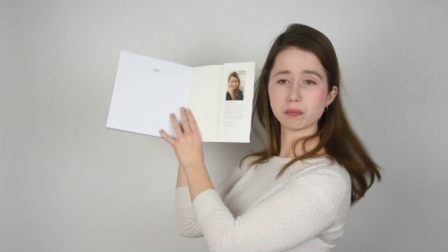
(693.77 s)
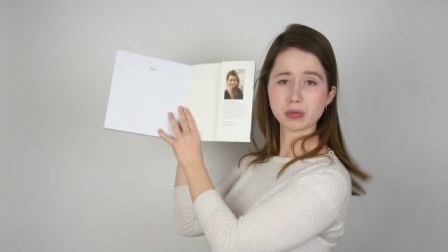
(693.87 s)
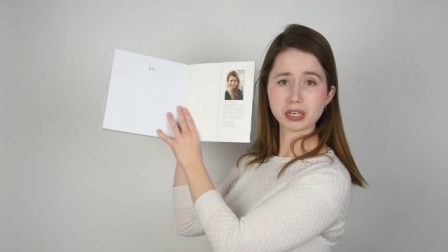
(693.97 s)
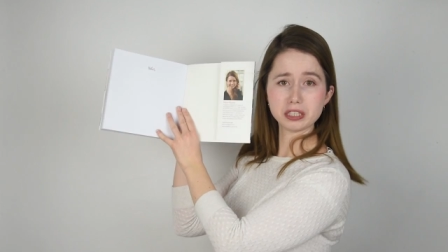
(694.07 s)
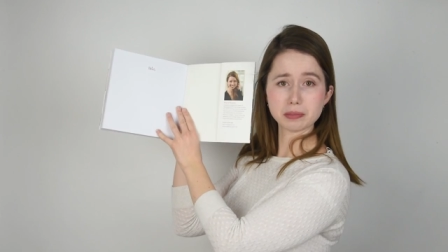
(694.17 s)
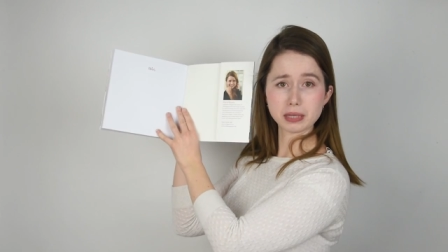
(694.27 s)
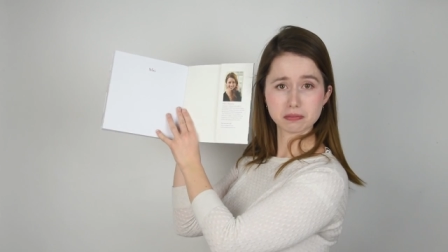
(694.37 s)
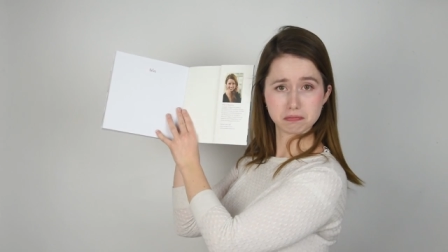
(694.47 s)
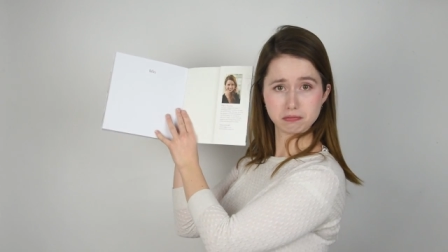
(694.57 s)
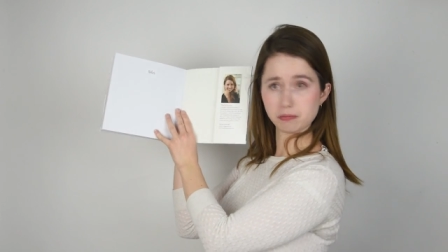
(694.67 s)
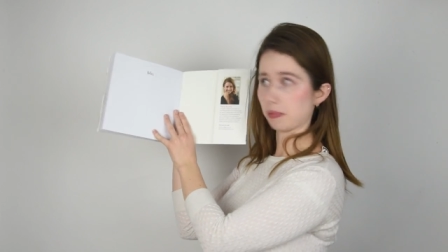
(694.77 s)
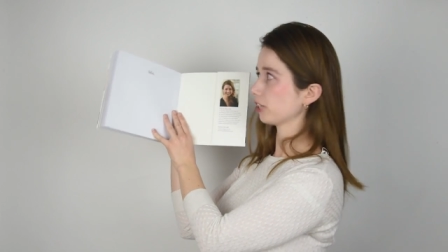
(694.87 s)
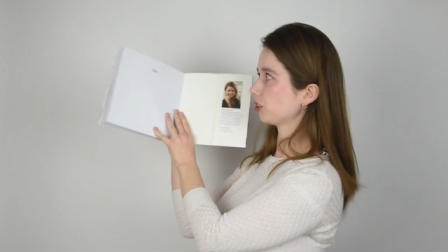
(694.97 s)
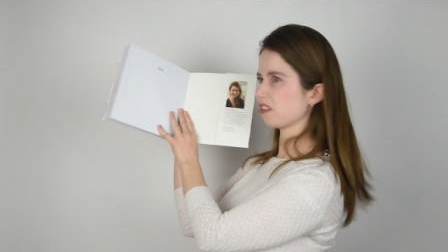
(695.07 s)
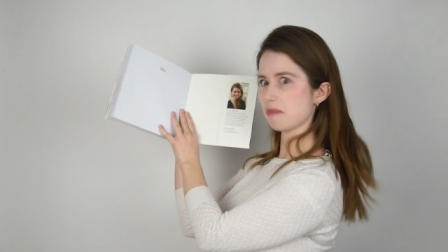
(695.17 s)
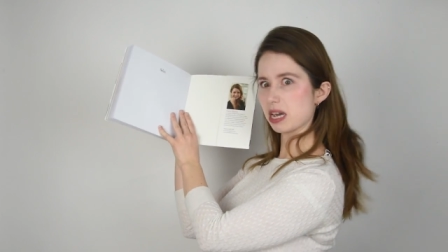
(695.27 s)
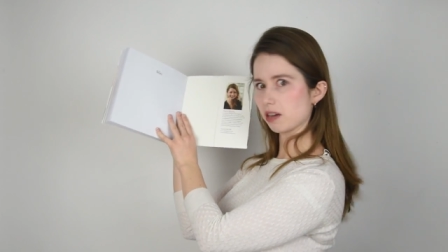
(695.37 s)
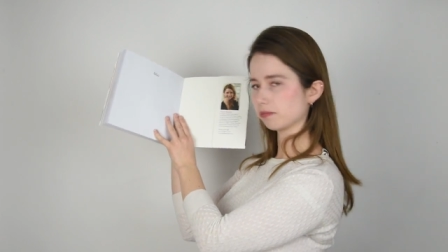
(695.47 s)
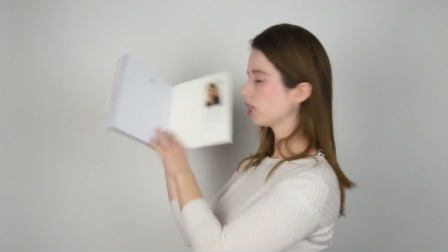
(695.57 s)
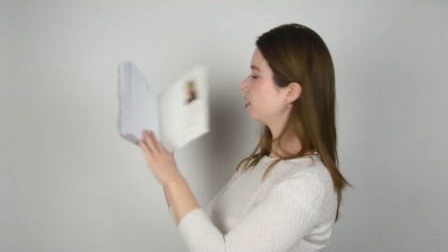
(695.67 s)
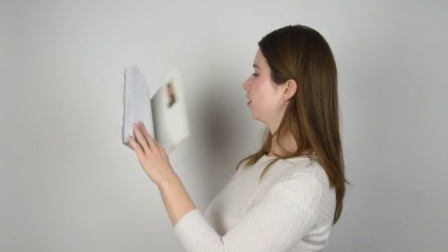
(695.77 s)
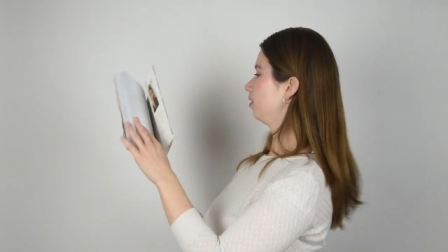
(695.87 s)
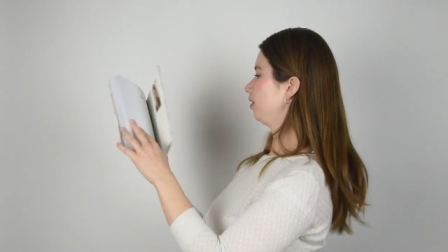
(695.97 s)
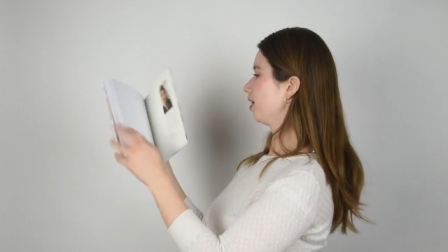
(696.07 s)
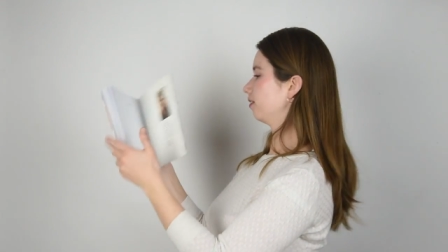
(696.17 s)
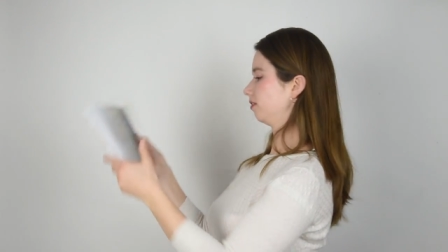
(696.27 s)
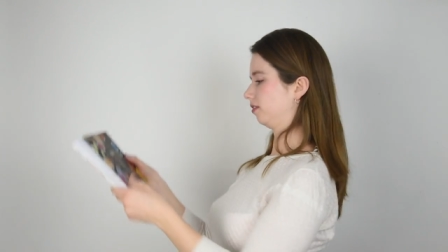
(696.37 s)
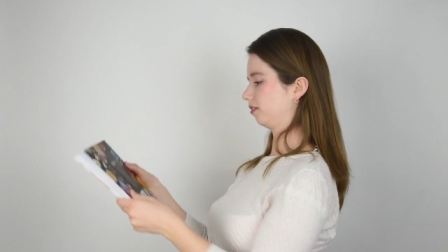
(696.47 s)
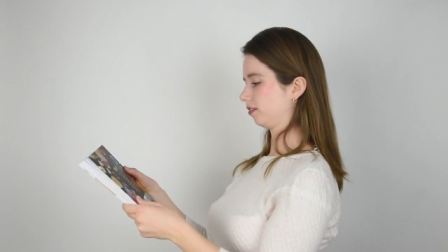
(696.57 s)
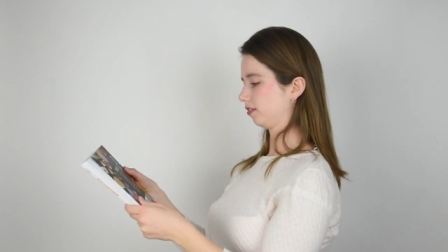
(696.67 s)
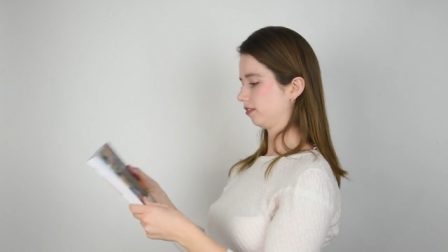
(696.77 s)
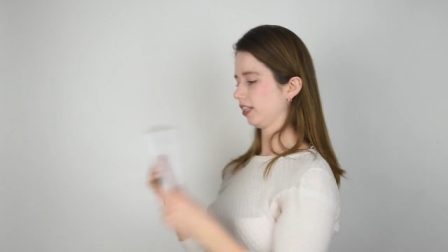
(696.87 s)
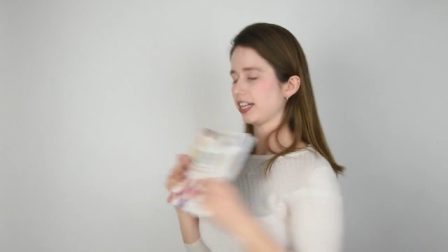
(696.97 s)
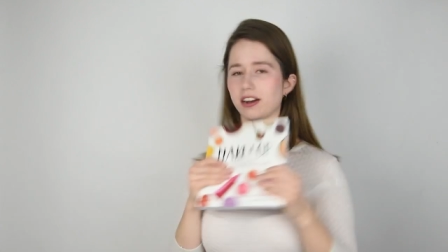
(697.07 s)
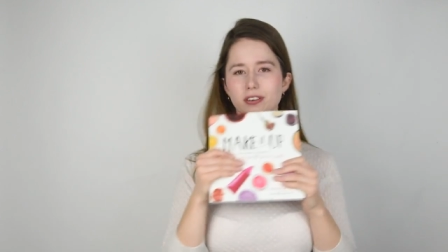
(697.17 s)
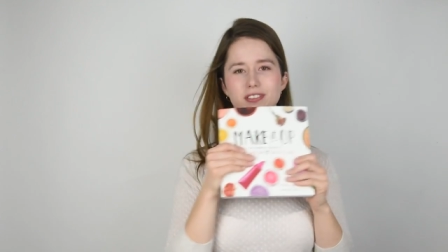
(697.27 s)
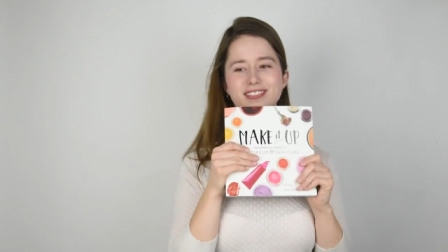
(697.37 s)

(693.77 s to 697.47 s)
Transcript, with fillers: But it is me. Magic of makeup. Yeah. Anyhow,